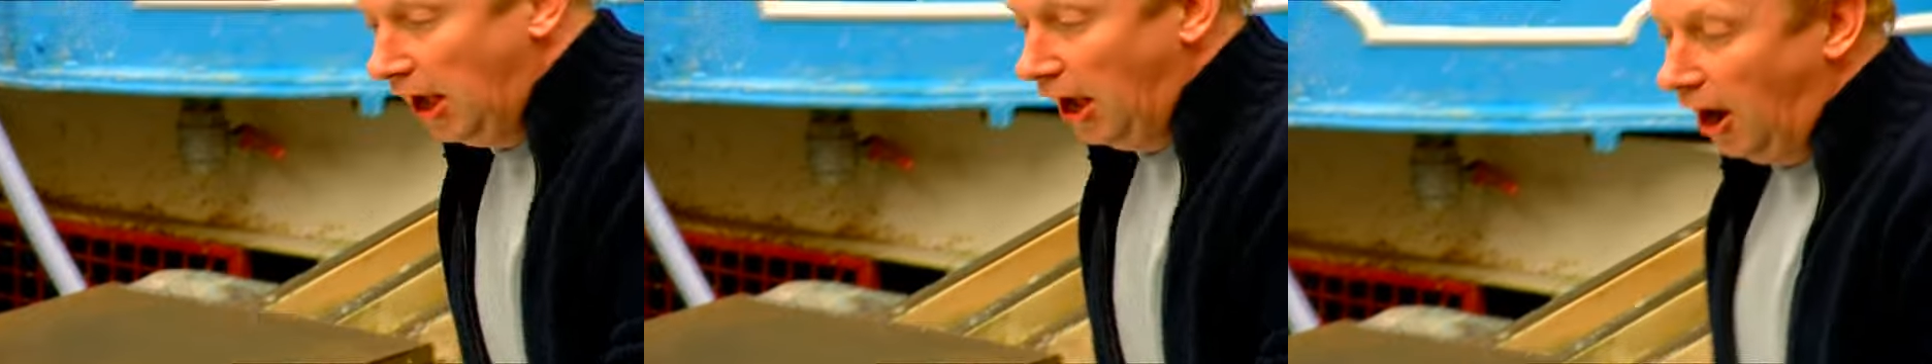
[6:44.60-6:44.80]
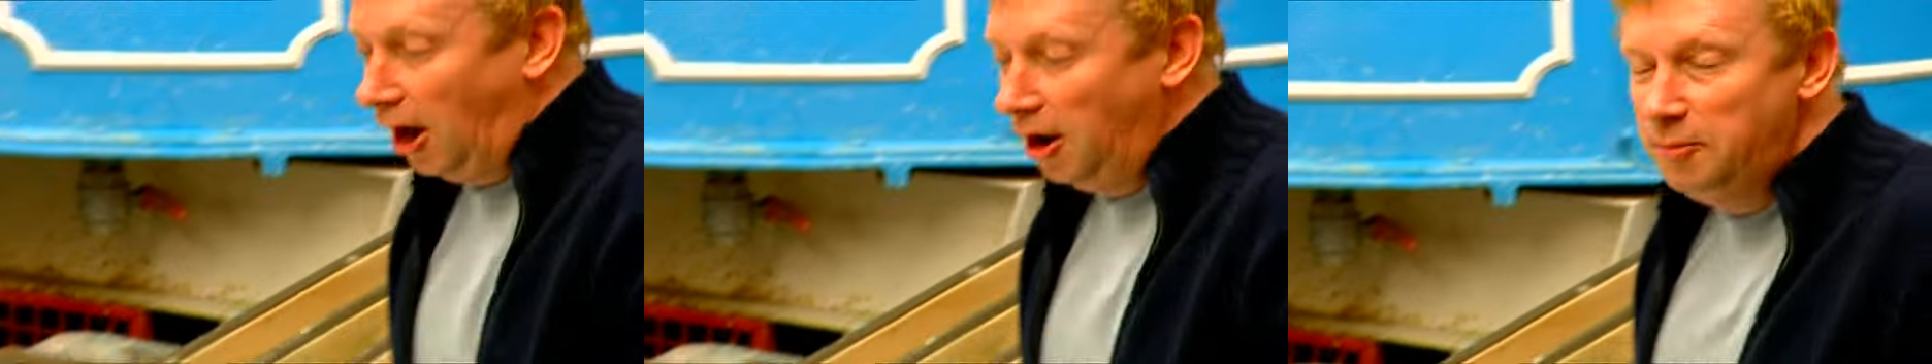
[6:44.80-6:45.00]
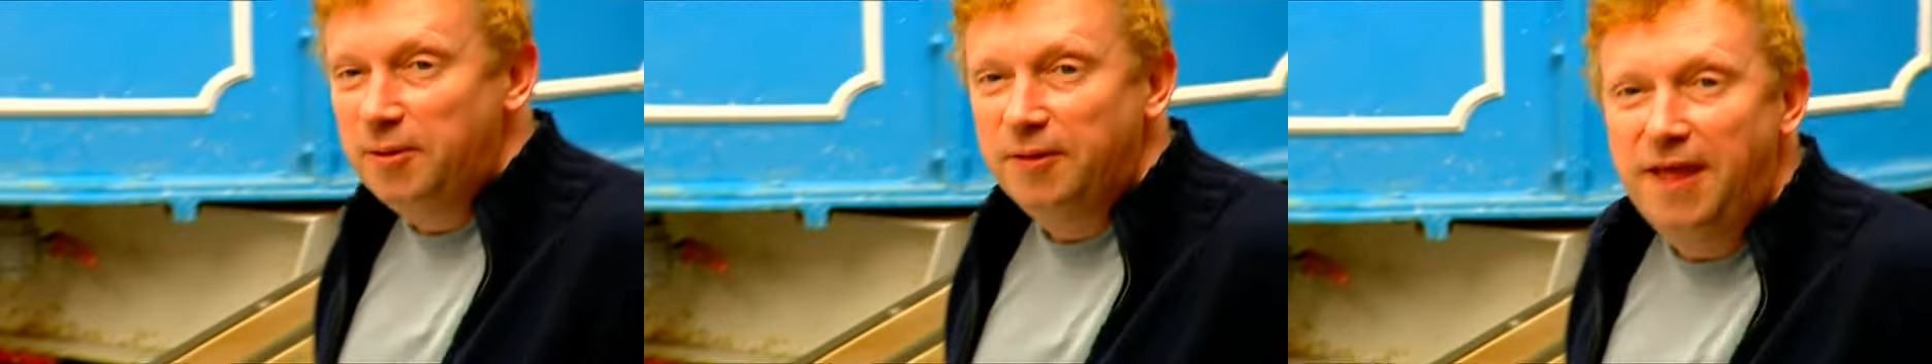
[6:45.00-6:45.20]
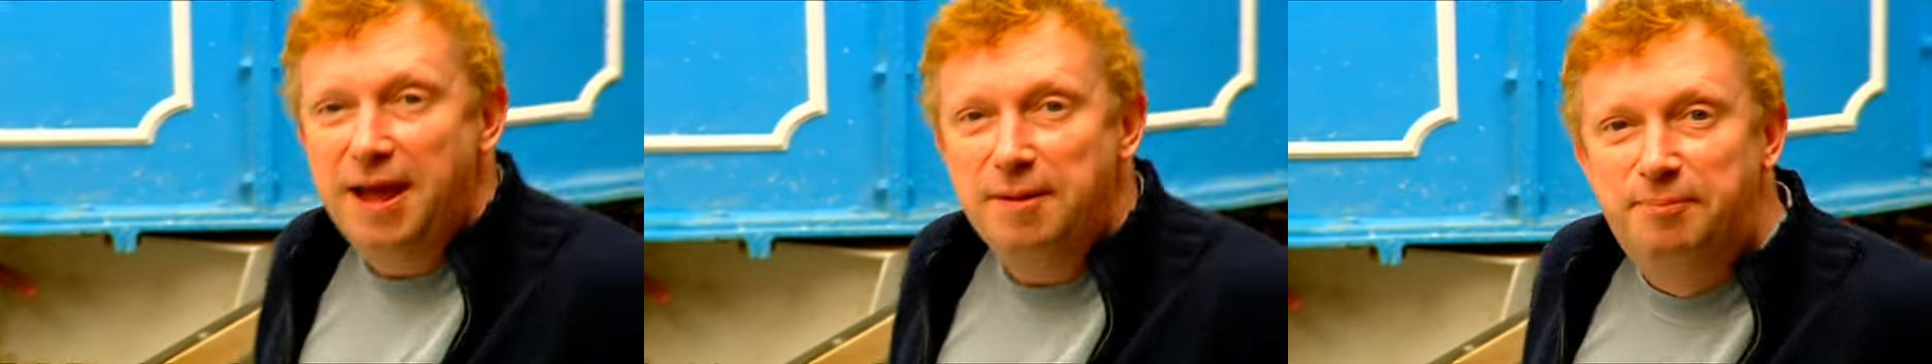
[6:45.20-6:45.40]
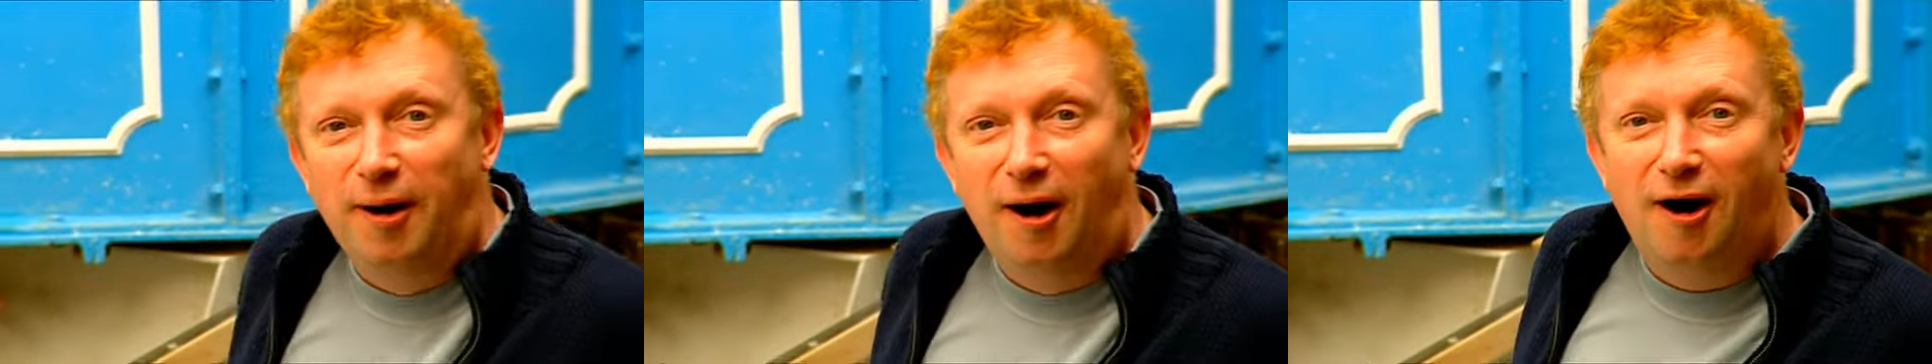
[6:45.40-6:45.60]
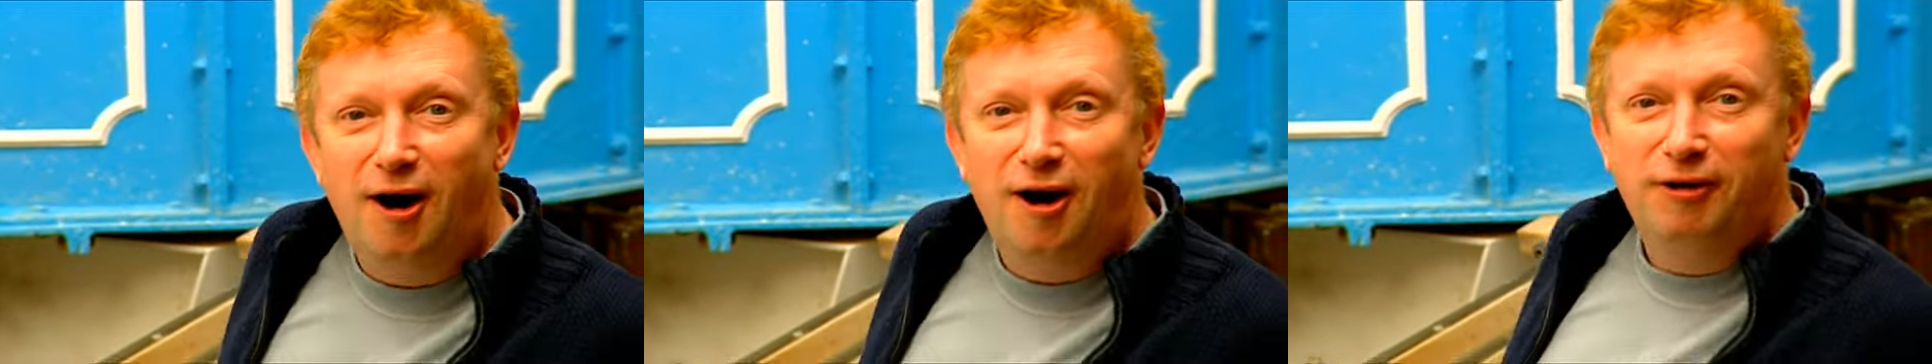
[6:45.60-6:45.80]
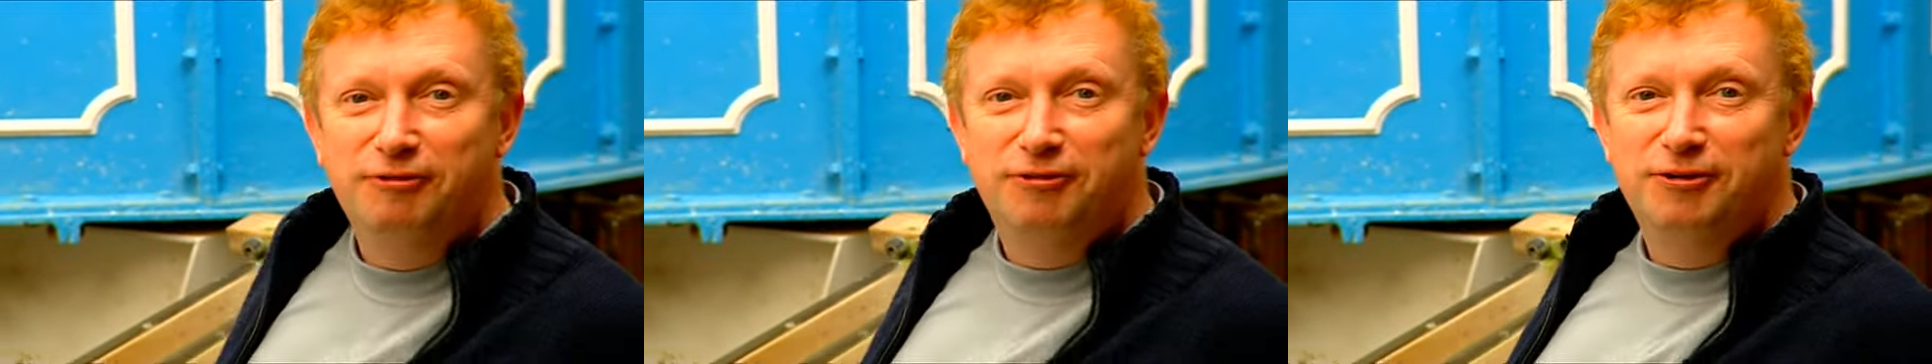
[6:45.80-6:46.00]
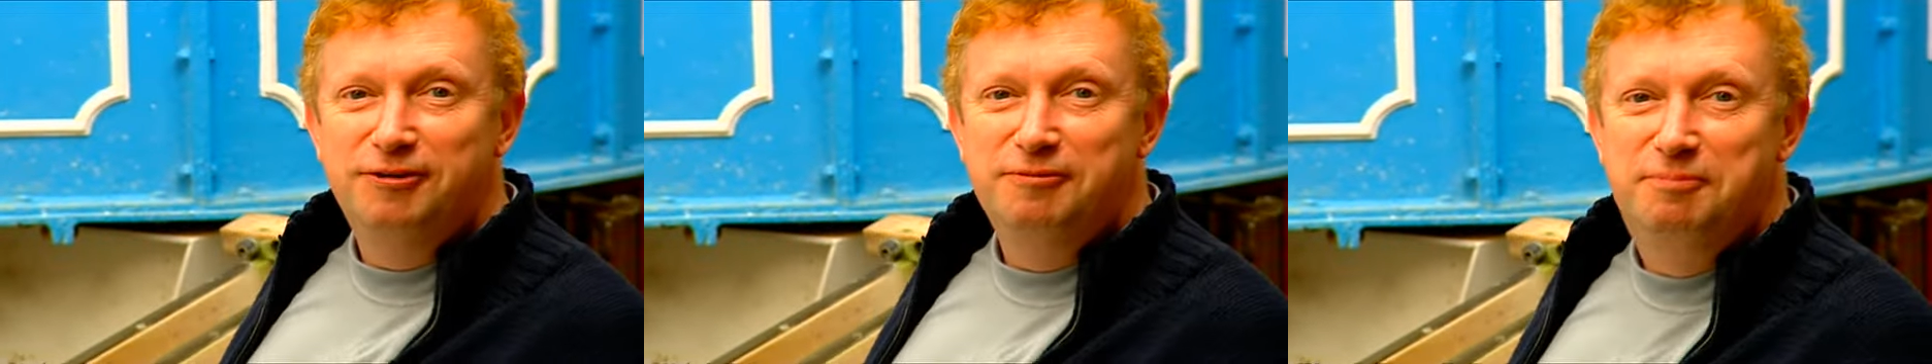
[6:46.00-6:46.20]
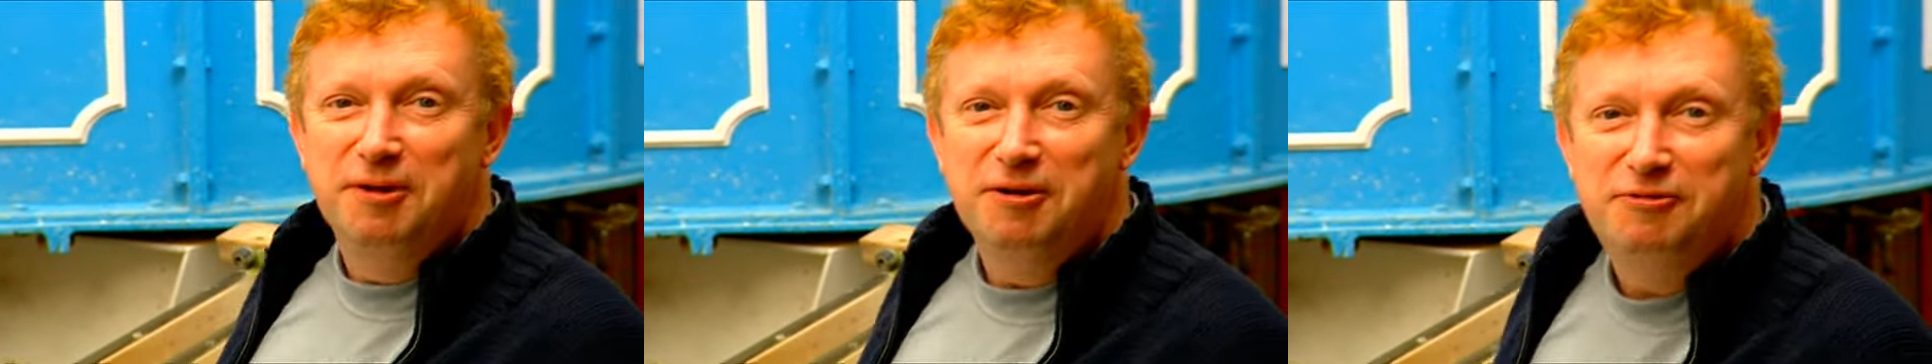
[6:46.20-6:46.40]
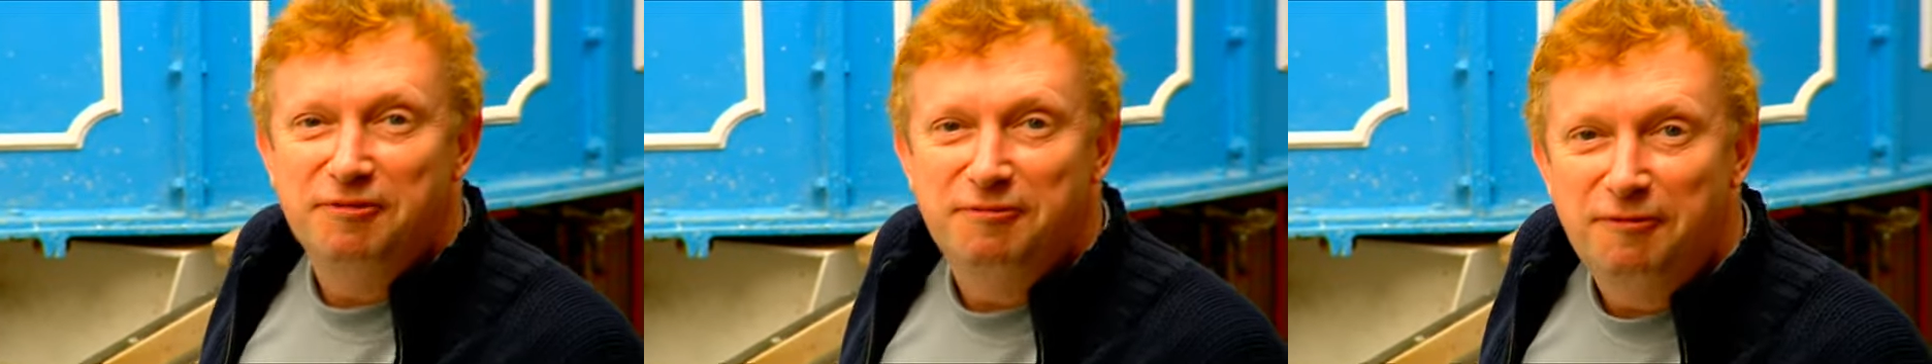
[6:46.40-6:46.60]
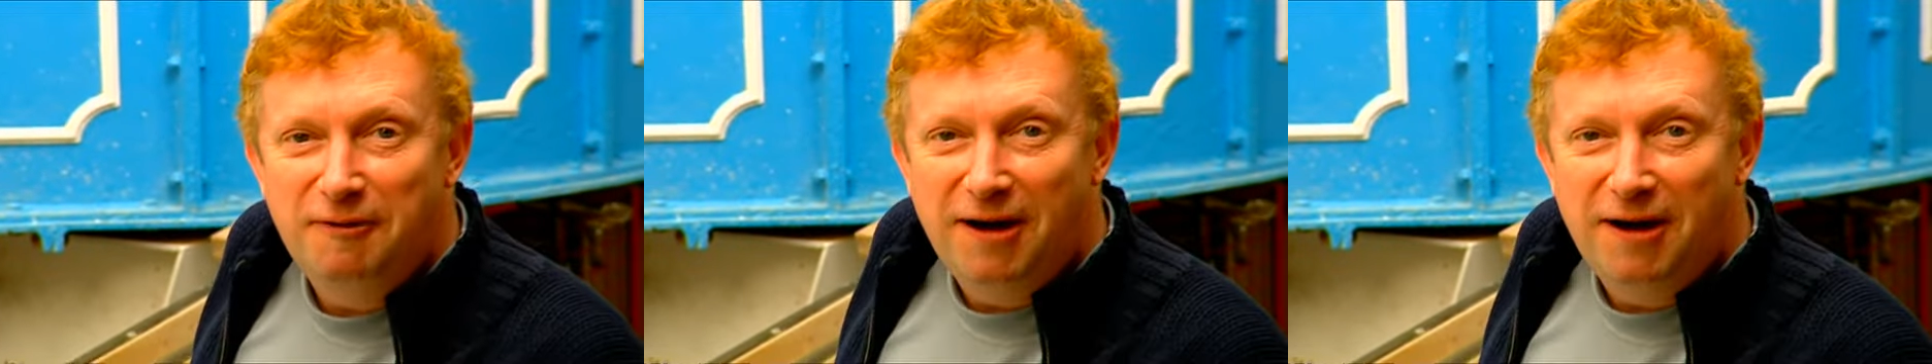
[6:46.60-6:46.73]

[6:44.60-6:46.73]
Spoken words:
open their parcel of beautiful